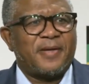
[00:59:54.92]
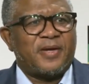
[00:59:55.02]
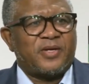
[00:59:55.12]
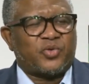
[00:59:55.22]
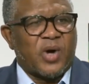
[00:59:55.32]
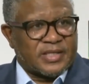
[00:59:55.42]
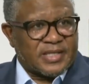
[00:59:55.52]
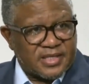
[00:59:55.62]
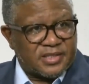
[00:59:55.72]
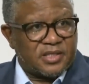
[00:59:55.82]
to
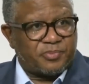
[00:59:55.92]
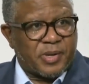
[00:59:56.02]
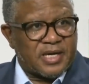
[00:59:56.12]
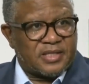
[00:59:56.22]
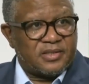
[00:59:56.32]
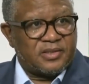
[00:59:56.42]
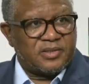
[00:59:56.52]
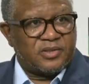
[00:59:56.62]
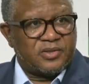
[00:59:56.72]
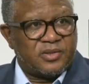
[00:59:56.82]
address this part.
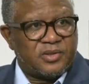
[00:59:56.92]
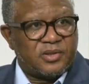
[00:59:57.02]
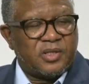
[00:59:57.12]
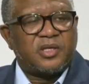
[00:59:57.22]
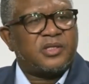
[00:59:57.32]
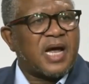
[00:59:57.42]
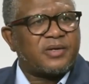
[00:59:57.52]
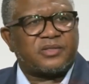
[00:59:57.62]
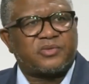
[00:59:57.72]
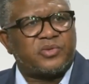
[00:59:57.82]

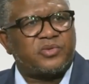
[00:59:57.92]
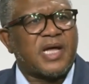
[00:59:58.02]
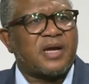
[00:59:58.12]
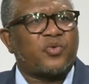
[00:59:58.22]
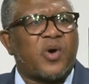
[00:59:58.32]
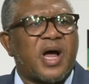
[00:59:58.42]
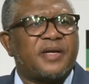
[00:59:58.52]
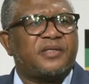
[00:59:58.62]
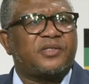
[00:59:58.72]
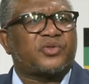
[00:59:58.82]
That
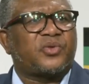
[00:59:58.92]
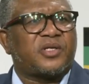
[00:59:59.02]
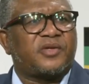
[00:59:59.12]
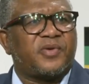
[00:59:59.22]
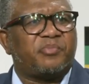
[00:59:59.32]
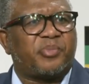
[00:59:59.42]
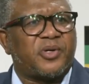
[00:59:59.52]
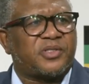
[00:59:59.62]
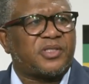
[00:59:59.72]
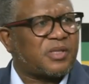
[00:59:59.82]
one is not even
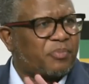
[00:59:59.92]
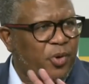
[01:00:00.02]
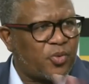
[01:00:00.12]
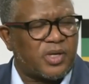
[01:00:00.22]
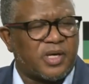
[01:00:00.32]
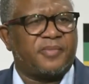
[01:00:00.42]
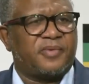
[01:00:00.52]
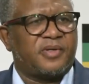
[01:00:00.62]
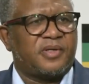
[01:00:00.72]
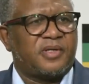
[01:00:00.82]
policy, it's a program.
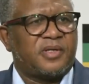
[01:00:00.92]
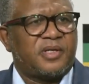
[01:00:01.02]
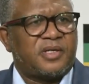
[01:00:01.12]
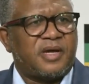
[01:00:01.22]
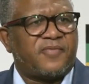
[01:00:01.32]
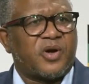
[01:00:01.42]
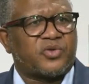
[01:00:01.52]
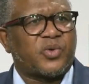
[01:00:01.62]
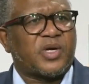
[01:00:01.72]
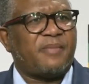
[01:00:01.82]
They've got
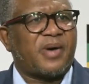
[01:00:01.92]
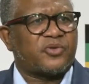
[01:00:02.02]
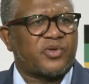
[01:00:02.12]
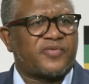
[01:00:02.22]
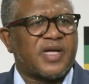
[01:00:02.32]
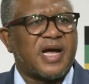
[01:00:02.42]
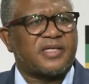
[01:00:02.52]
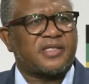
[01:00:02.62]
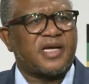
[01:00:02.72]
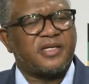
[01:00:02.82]
to come out of
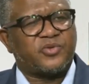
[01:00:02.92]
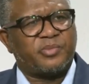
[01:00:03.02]
that, and it will be